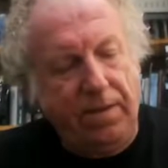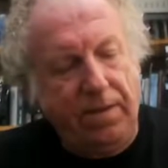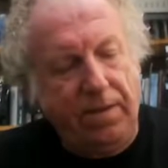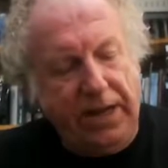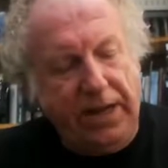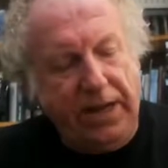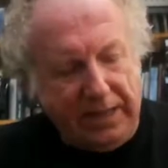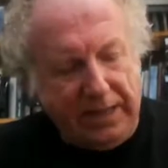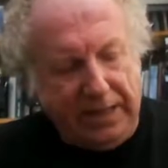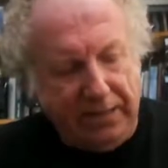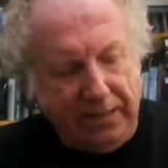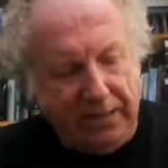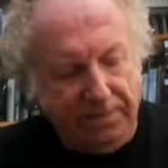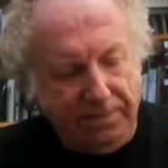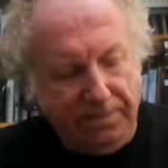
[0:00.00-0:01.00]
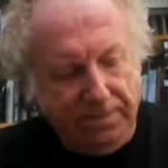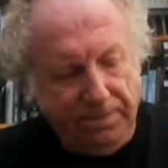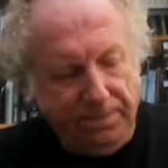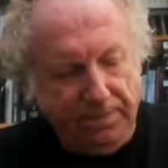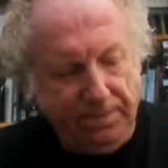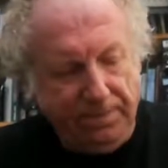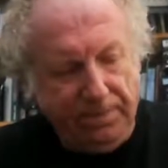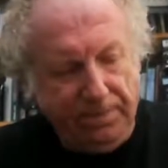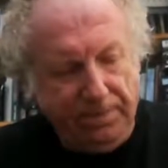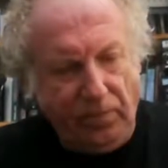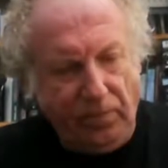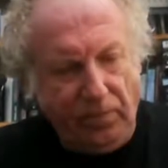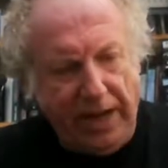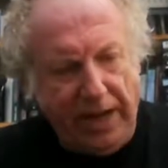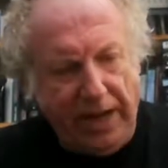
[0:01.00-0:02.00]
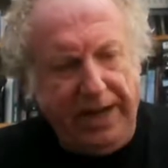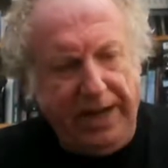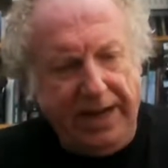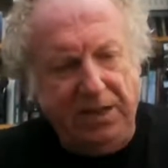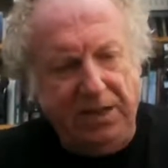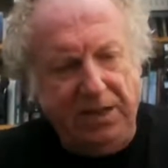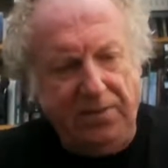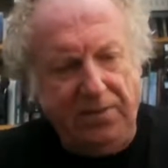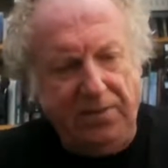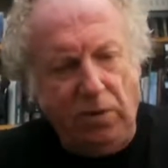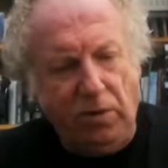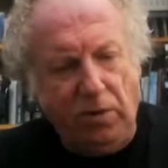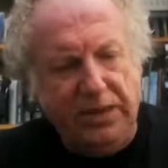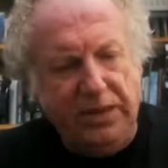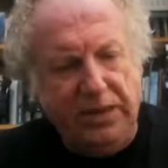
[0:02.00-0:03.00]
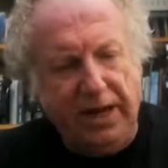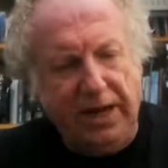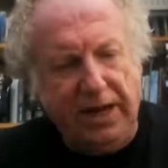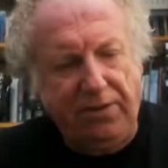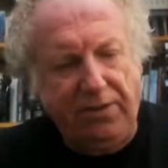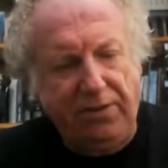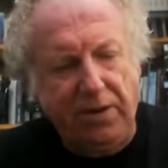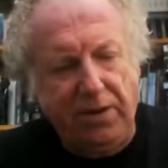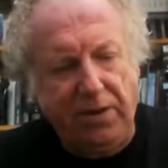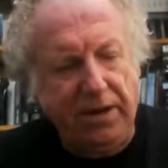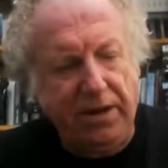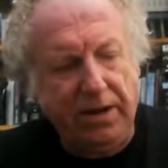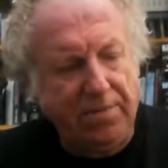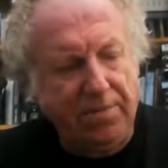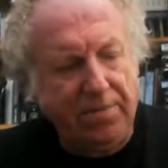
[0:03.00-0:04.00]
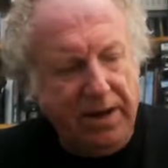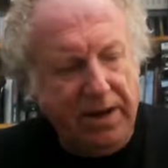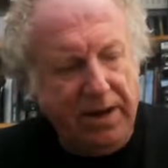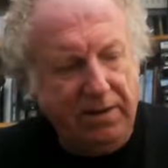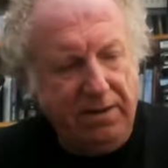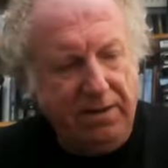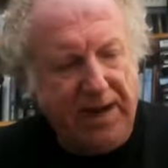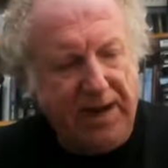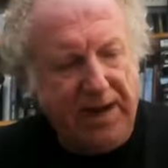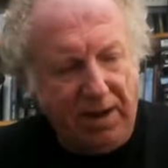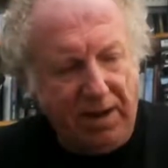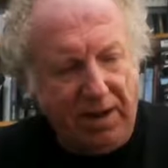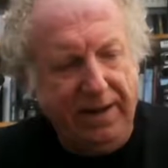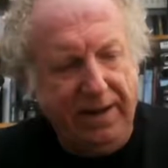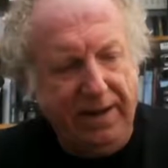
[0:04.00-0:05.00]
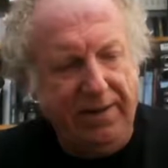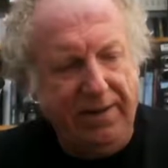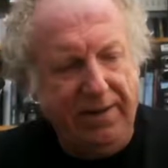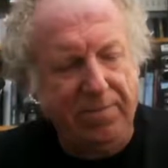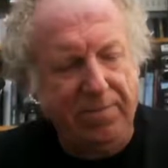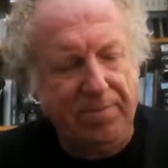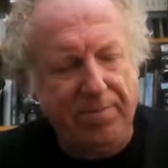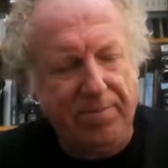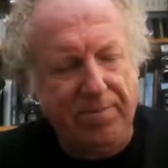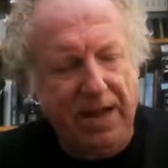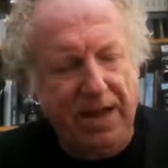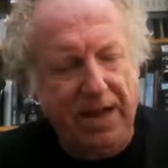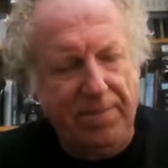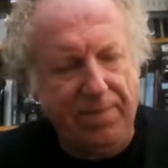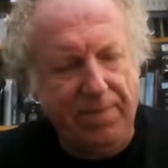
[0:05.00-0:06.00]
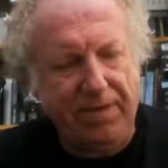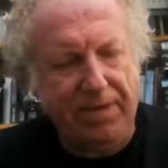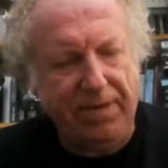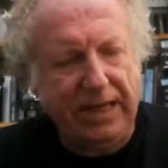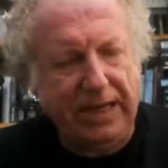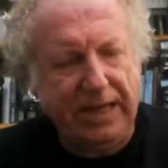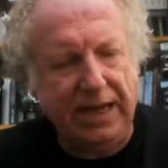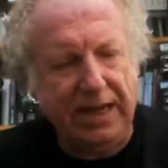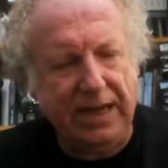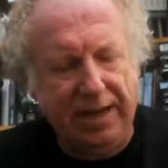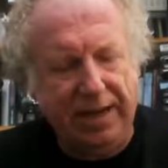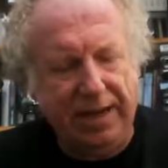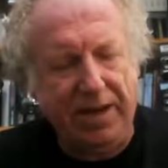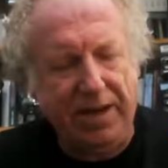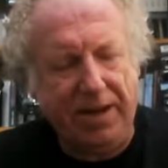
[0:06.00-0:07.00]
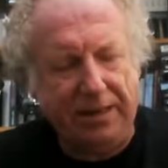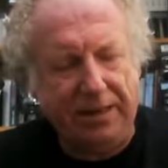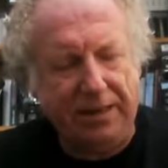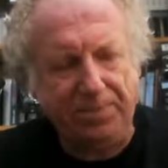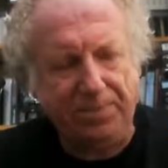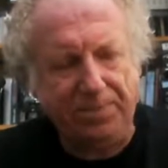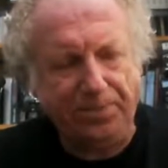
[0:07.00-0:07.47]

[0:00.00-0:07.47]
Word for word: at the time. Yeah. And he was divorced and thrown out of the Mayer family, having ma uh, married uh, Haley Mayer.